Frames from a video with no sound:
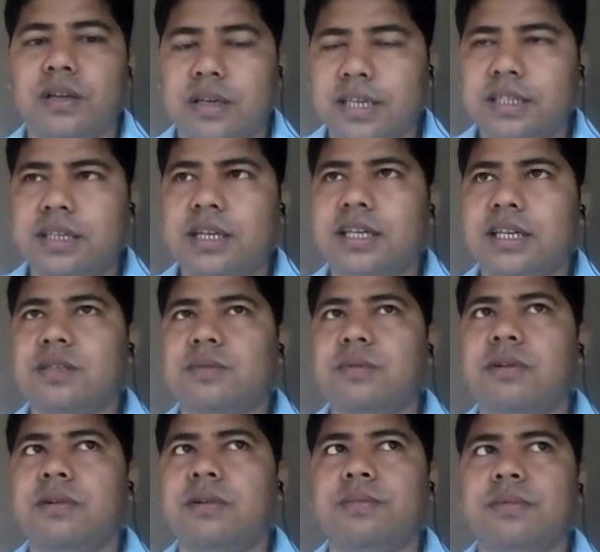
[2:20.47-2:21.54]
That is
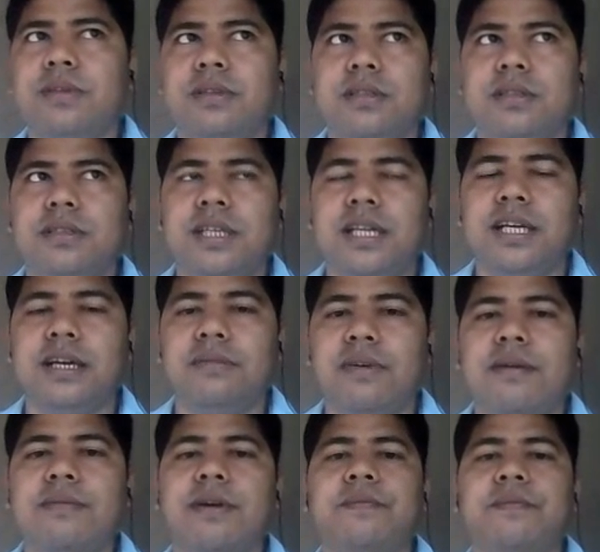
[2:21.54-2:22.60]
for of the silica
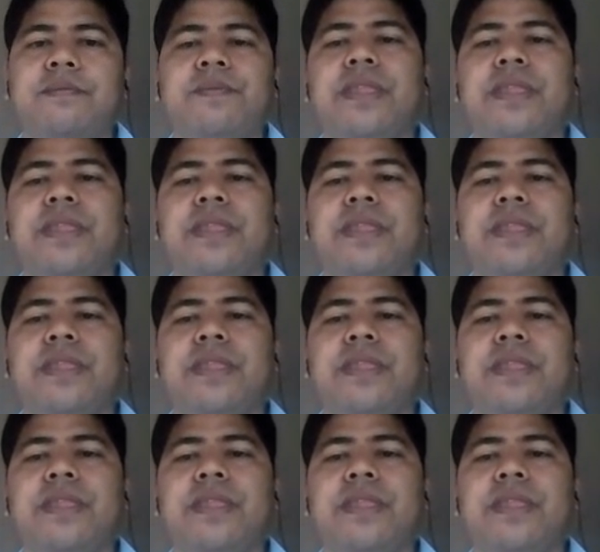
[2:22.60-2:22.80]
fiber.